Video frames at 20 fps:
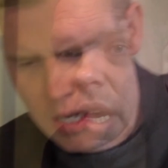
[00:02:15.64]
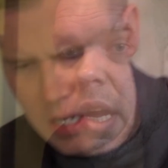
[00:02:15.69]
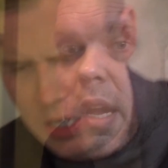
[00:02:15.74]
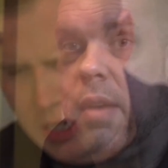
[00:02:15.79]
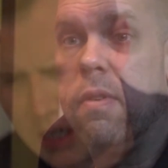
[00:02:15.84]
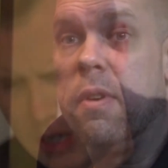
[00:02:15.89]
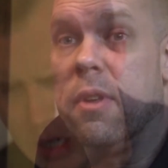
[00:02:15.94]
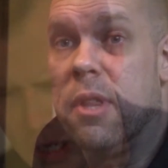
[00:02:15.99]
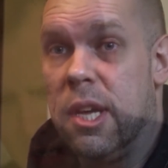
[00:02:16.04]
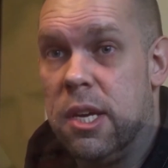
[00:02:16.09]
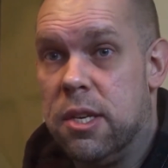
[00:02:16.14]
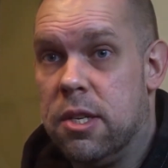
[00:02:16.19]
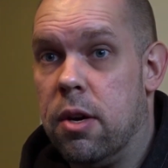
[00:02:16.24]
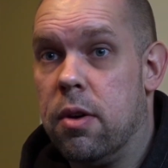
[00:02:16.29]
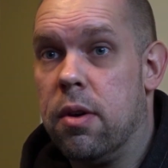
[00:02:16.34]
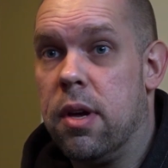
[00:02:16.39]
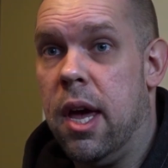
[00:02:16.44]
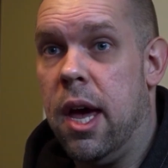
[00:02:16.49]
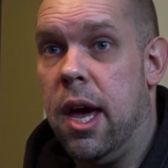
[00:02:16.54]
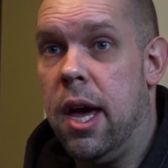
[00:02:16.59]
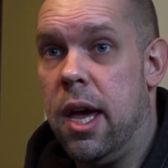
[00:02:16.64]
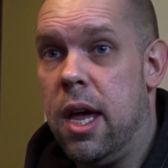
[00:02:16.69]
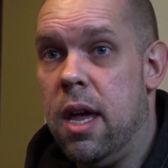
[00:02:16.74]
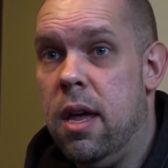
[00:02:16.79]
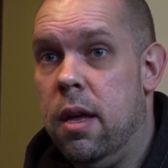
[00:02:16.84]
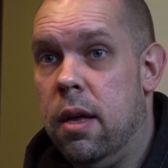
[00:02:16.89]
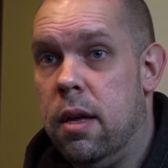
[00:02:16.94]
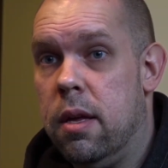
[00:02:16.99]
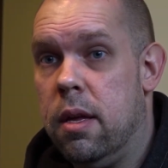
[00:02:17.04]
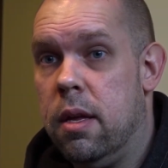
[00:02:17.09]
Everything's okay,
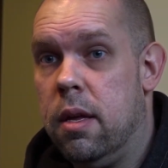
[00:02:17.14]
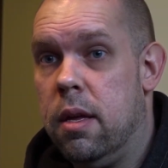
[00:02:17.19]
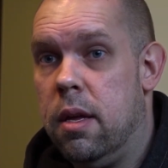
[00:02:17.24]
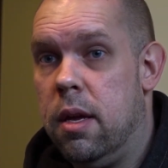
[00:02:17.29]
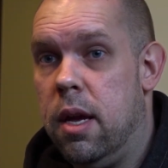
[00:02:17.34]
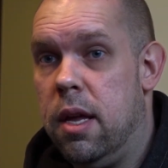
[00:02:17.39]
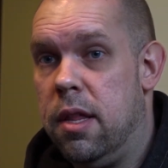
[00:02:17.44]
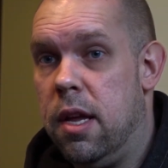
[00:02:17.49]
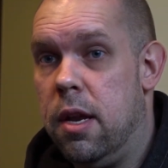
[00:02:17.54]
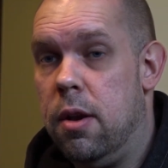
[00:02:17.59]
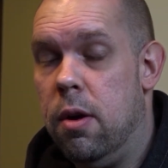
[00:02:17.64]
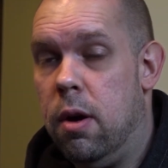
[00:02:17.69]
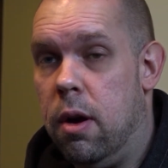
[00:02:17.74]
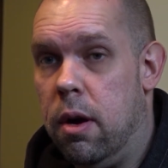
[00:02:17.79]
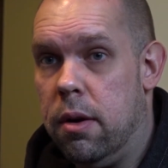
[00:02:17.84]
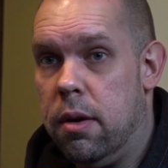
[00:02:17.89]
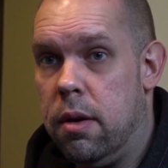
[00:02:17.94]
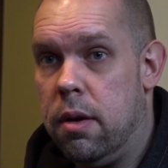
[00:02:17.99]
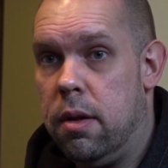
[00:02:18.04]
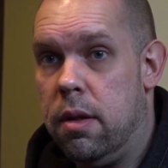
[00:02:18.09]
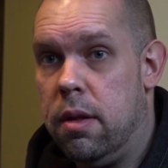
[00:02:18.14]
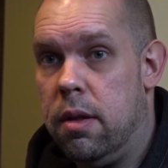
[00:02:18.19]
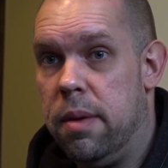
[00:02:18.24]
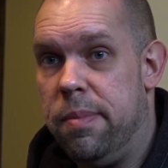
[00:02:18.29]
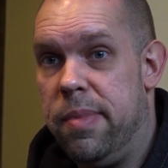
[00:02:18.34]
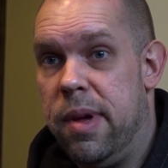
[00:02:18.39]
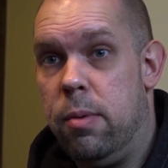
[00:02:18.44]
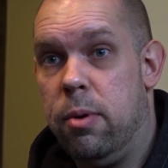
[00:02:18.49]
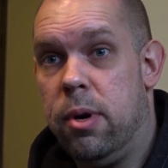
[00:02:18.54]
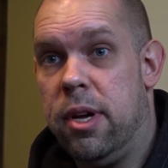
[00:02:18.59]
and they're not,
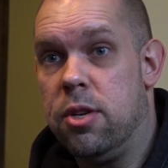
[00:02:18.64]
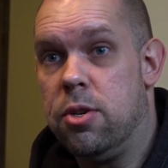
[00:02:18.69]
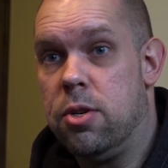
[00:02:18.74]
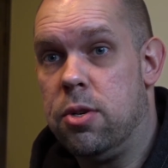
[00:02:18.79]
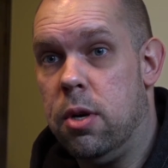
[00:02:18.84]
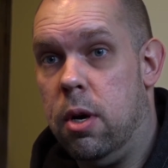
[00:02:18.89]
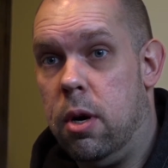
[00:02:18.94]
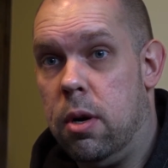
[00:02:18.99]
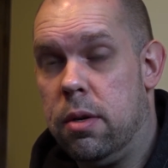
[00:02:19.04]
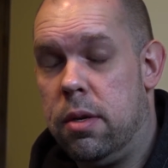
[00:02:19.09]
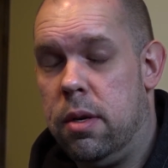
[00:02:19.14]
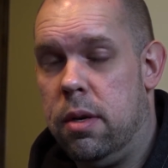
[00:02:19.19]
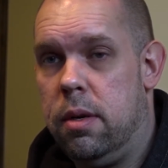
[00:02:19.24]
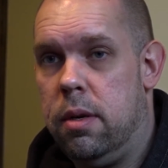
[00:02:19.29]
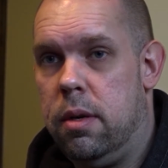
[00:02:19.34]
and people get shocked.